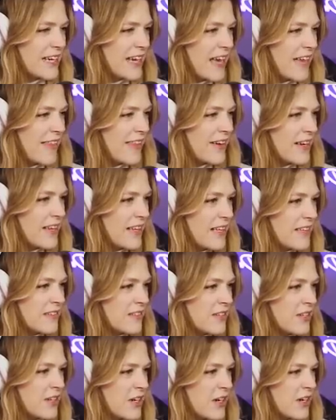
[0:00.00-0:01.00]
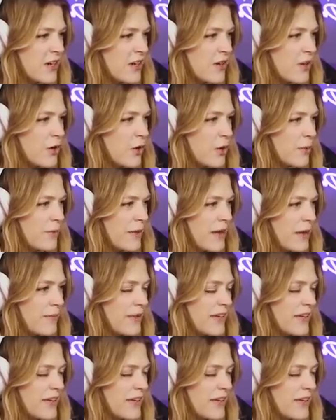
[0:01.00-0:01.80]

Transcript: together. Let's cook our gourmet